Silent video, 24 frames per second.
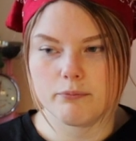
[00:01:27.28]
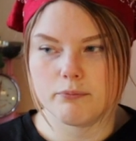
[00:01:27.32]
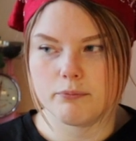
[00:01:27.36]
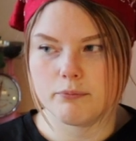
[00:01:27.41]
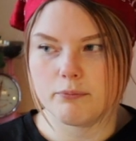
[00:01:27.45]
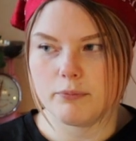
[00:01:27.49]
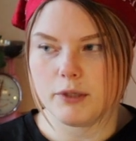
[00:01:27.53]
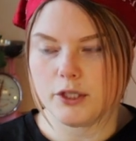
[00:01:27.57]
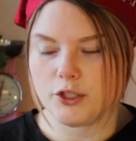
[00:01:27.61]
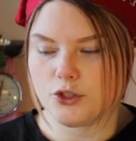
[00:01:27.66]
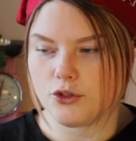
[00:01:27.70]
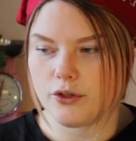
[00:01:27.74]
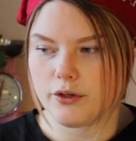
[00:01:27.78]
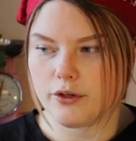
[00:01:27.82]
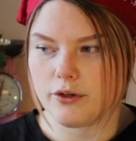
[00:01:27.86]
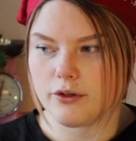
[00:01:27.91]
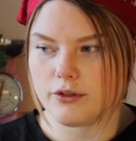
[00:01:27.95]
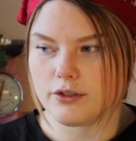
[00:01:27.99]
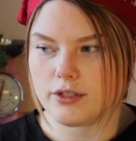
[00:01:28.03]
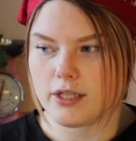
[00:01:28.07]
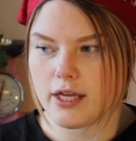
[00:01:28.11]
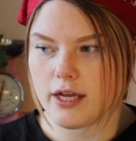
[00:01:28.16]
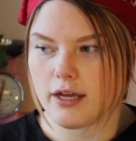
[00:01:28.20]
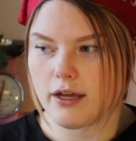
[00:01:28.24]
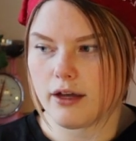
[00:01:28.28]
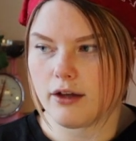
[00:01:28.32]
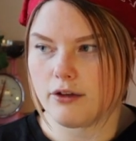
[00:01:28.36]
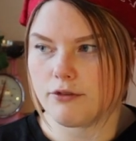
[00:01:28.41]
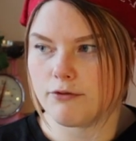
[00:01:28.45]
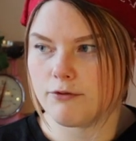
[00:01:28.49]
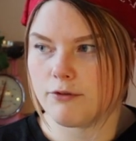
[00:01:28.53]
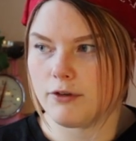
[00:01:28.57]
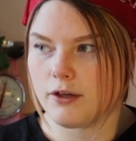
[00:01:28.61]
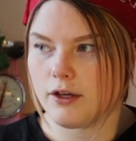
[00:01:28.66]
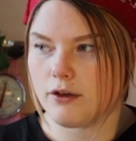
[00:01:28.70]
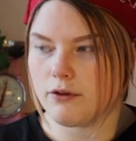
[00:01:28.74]
picture because I
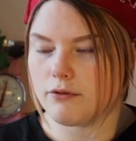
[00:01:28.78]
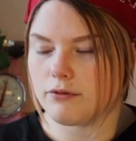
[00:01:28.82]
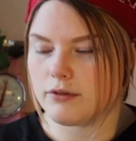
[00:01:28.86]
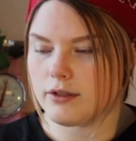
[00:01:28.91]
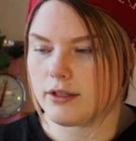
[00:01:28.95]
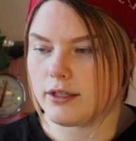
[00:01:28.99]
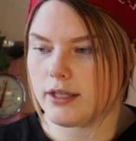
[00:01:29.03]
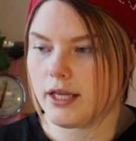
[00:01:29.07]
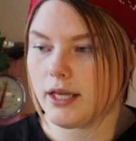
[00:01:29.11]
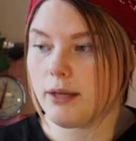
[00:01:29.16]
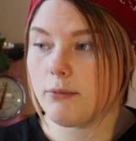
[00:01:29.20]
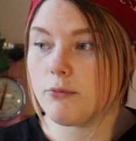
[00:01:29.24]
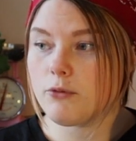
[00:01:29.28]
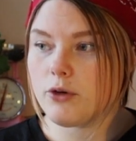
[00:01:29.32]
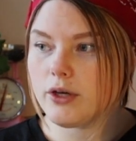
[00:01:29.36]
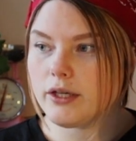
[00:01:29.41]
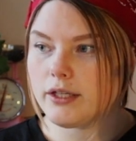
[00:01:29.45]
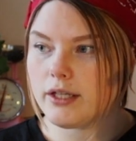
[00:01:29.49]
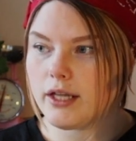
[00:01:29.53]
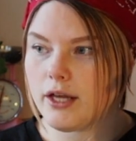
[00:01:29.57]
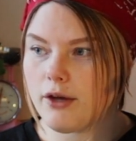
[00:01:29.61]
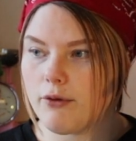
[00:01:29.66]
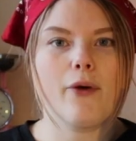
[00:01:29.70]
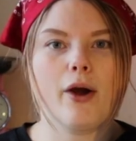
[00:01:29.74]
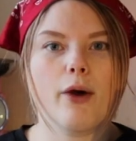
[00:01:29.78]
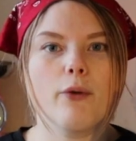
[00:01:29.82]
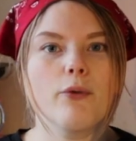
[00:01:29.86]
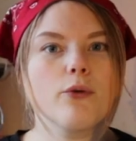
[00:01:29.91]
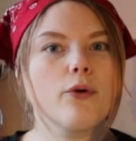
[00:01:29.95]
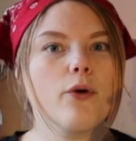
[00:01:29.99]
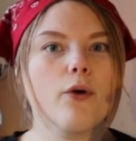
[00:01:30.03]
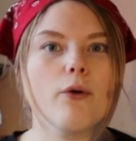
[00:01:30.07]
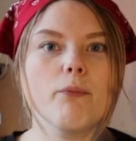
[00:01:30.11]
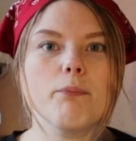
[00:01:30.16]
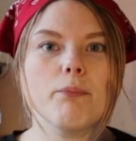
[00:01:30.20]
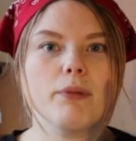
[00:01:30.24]
can't think of the name right now. I'll
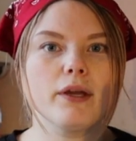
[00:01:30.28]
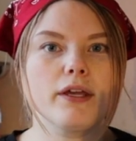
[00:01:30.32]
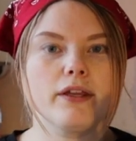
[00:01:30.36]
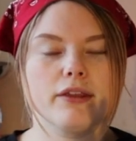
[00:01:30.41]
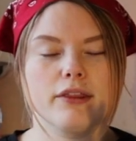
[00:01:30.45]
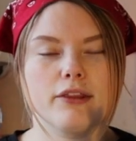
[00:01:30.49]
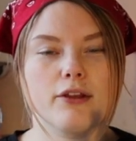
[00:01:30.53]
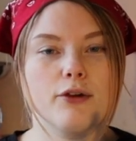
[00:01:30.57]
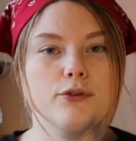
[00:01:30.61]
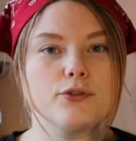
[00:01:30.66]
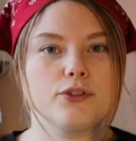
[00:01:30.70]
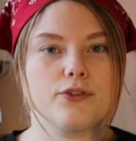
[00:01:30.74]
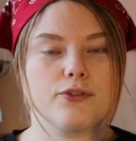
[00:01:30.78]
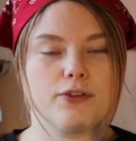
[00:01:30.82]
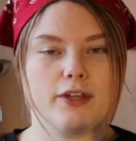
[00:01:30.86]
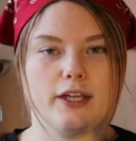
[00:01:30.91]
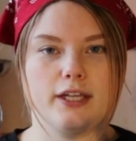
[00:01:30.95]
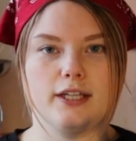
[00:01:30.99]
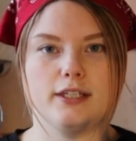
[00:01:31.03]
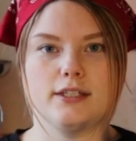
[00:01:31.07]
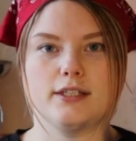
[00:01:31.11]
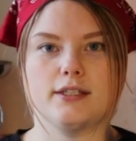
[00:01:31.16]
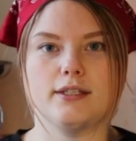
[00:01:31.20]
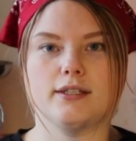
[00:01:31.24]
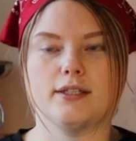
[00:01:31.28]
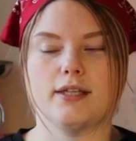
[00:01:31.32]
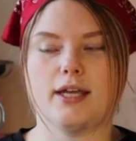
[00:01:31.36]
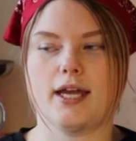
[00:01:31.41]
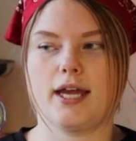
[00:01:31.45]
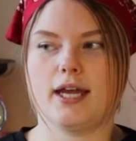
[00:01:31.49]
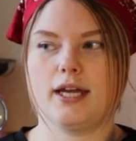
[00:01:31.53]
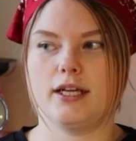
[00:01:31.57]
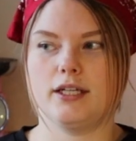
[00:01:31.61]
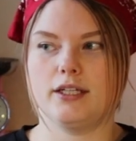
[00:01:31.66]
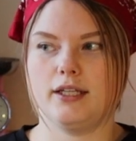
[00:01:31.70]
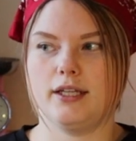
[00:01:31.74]
go and pick those things
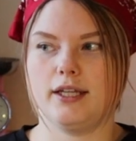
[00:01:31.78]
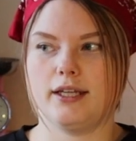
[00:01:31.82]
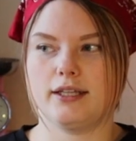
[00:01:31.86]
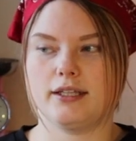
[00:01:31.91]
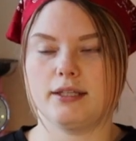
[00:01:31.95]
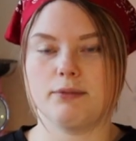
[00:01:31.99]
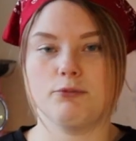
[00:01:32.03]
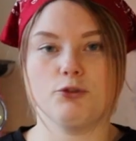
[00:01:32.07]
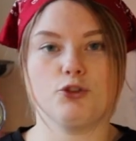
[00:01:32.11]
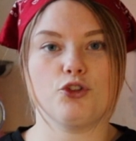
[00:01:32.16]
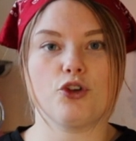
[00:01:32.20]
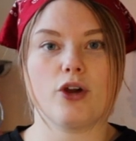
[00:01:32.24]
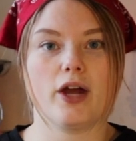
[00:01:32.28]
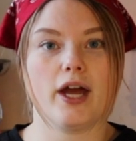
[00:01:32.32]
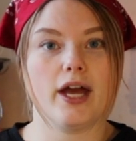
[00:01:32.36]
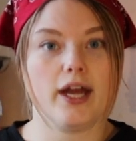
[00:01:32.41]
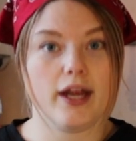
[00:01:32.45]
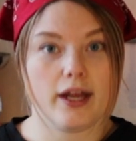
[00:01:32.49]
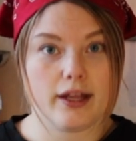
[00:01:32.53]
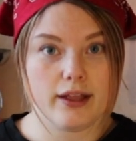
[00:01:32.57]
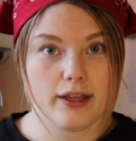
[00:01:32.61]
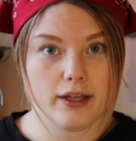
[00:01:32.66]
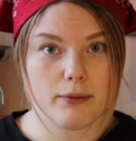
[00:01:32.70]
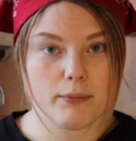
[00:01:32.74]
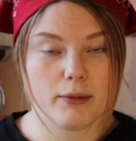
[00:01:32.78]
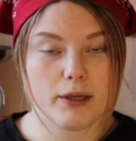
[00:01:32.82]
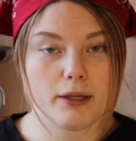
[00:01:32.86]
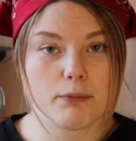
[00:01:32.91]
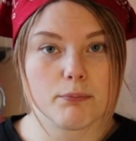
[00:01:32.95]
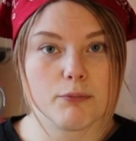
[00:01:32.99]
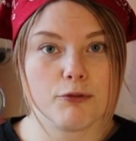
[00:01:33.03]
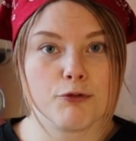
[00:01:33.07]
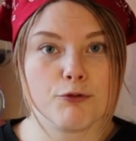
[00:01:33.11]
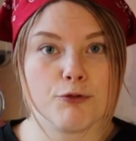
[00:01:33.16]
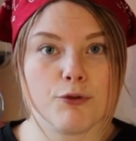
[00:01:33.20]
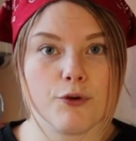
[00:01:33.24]
and let them dry a little
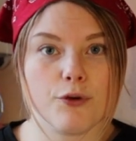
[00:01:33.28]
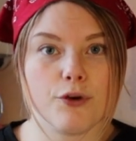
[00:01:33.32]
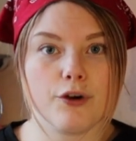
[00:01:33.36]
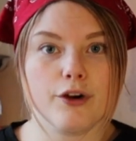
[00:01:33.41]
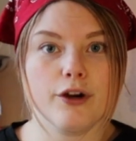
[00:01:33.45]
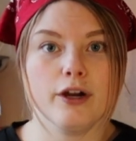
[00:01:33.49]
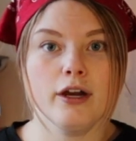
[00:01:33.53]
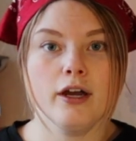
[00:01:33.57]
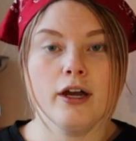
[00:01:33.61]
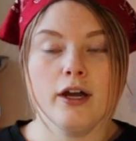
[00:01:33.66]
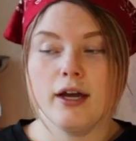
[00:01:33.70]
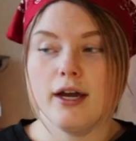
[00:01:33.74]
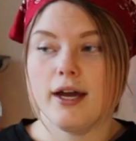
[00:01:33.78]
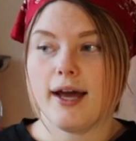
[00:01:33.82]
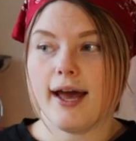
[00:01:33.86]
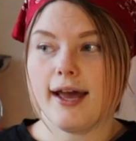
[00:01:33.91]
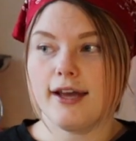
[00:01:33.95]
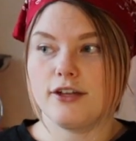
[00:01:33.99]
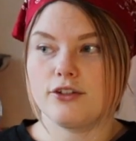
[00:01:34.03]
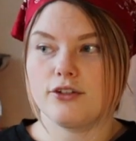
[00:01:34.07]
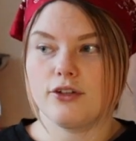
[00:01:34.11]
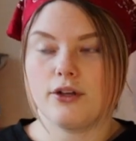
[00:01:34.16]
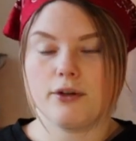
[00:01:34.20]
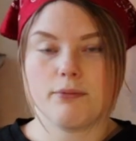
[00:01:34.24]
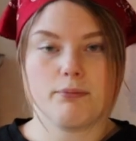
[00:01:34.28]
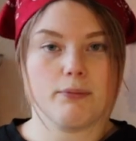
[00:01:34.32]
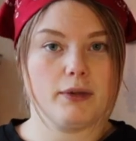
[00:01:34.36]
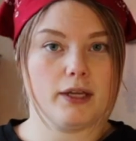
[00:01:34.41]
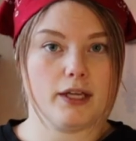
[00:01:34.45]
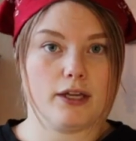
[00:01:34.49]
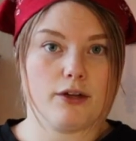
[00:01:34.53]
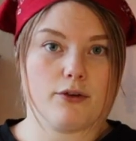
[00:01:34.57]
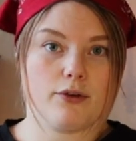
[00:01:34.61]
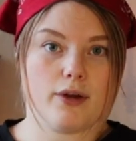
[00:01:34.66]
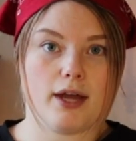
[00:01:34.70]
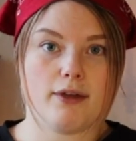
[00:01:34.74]
bit before I start
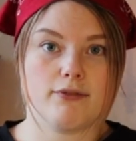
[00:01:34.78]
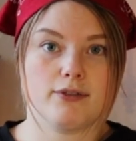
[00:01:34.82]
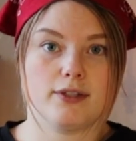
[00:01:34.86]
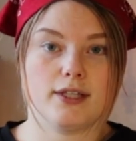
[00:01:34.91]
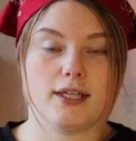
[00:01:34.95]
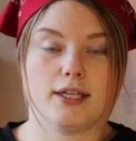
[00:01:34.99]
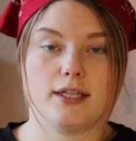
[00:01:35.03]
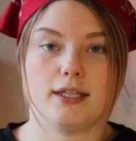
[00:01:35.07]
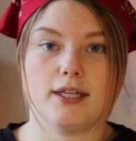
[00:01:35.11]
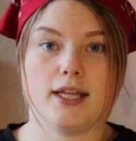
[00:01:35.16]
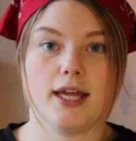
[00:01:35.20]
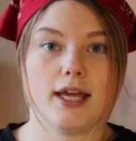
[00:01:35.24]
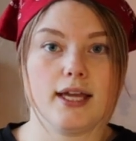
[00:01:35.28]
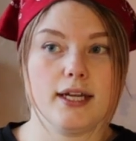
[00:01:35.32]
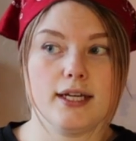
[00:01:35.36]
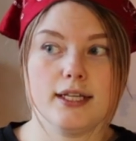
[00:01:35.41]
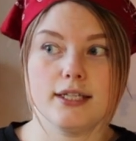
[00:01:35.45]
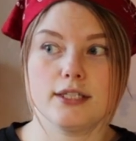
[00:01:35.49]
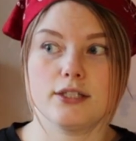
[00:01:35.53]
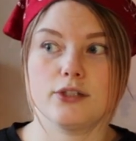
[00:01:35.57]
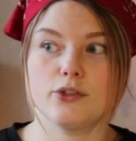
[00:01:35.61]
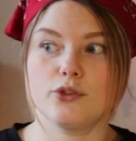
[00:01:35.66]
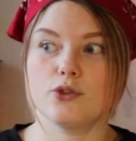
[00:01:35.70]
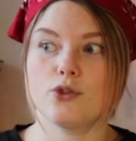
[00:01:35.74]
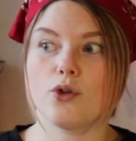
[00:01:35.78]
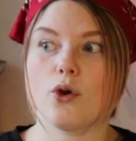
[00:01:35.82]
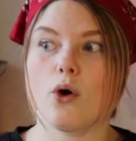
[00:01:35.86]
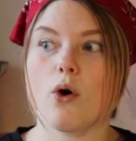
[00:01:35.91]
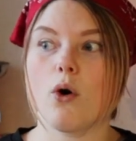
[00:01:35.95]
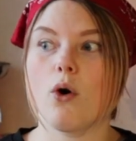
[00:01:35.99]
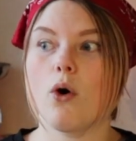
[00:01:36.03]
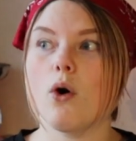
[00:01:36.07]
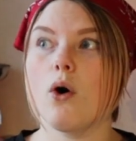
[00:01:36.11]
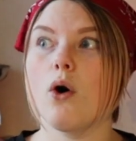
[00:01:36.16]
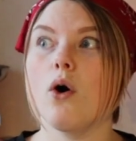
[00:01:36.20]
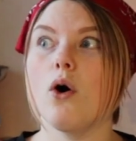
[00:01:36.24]
making crafts, and that is
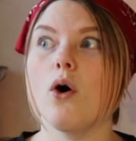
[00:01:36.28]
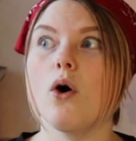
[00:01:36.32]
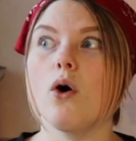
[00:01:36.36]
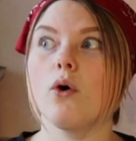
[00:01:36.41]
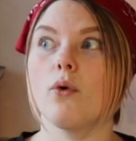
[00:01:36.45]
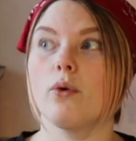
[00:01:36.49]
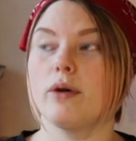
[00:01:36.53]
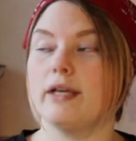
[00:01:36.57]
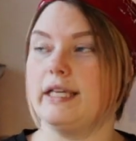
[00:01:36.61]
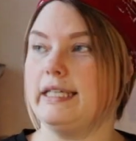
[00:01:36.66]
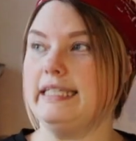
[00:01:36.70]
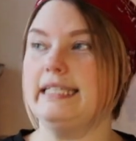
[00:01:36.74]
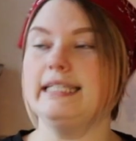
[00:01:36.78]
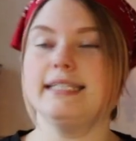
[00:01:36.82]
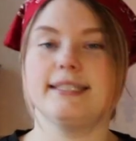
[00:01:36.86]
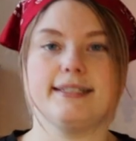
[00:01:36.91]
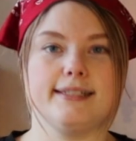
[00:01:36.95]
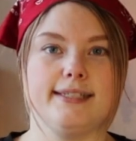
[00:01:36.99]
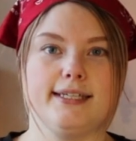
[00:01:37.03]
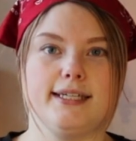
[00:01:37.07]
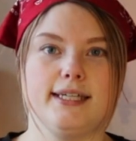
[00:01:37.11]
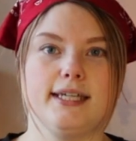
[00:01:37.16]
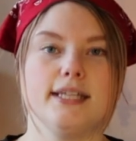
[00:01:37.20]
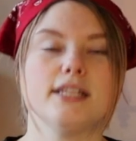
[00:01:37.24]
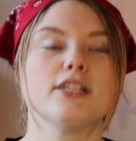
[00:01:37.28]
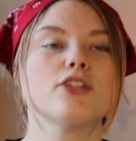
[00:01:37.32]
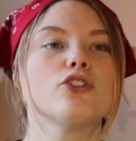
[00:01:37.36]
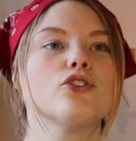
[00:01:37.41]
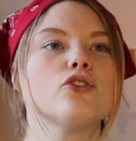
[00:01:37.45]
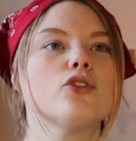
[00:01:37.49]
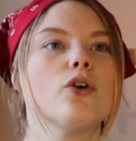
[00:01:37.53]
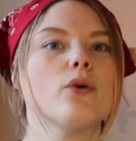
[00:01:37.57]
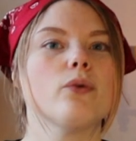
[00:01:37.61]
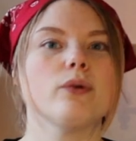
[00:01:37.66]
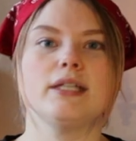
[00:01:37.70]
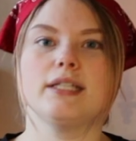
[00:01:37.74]
so easy. It's
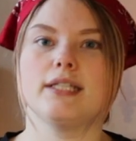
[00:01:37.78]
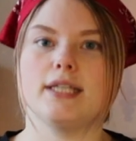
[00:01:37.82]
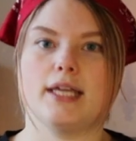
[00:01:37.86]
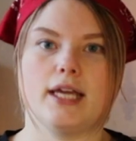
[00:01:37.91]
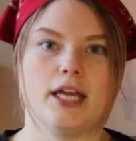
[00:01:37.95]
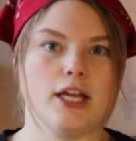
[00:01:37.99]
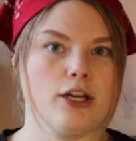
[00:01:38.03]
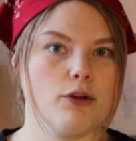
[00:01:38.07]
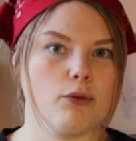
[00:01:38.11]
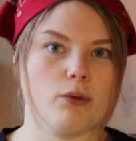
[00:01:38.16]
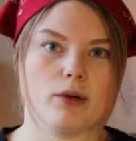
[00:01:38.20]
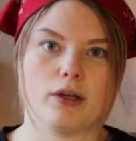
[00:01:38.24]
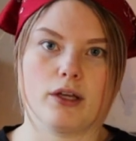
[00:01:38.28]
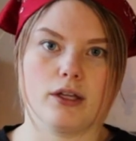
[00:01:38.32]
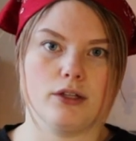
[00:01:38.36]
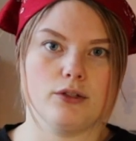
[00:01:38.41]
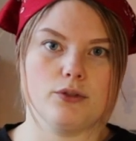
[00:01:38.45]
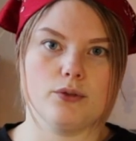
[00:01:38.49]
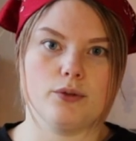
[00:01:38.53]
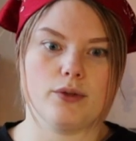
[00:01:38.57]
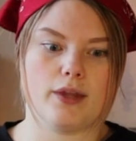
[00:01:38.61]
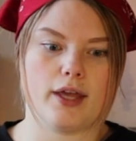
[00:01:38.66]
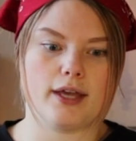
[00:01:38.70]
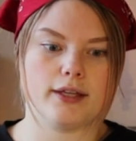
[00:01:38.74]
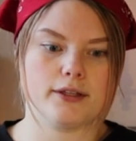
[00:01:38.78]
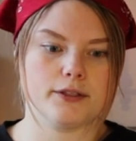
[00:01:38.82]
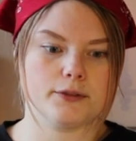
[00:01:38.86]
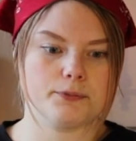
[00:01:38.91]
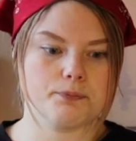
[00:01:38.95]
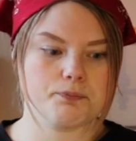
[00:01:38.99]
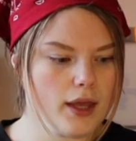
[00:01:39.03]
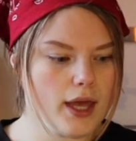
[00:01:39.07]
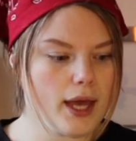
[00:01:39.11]
so easy, anyone can do that.